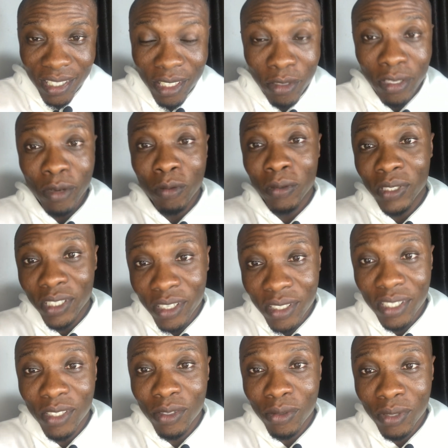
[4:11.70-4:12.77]
They say, well, just
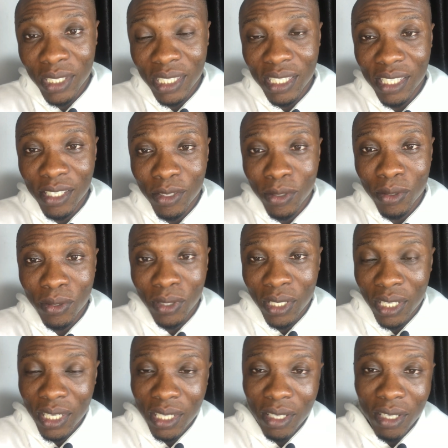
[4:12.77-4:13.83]
they do the thing, no.
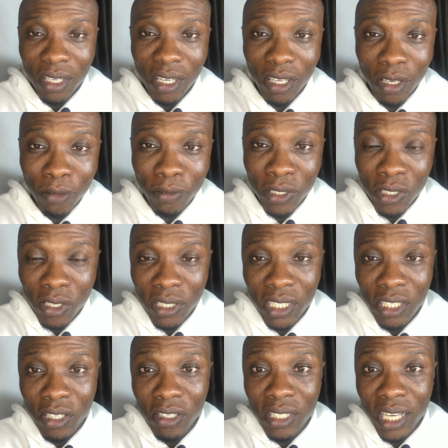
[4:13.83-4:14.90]
All of a sudden,
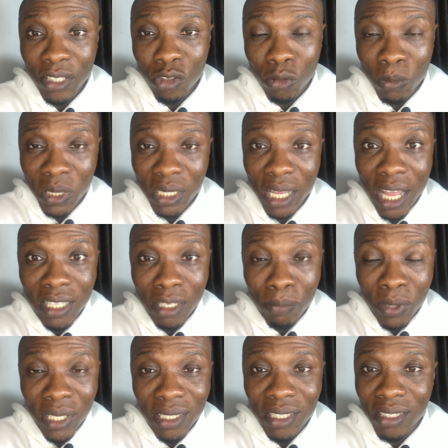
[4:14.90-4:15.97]
it just start to bleed. And the
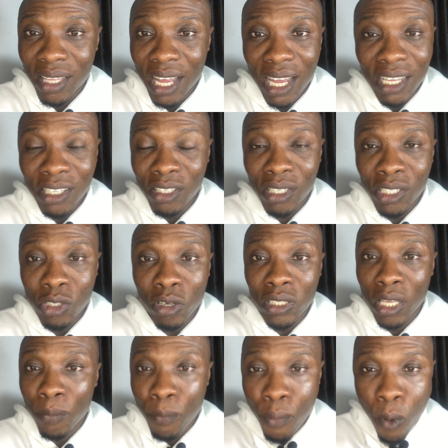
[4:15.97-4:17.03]
bleeding now, it
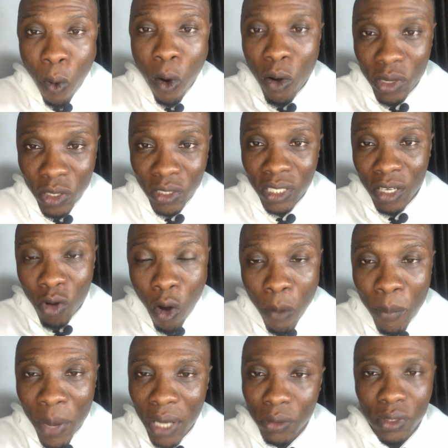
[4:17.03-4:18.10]
just a pour, just a
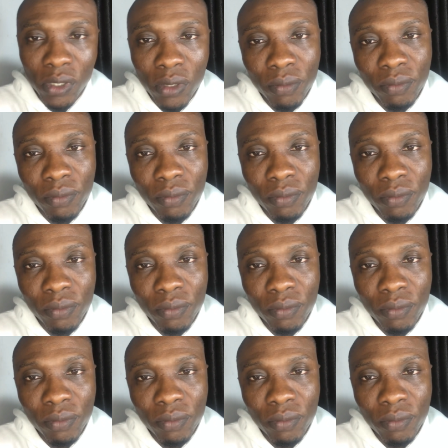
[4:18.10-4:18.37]
come out.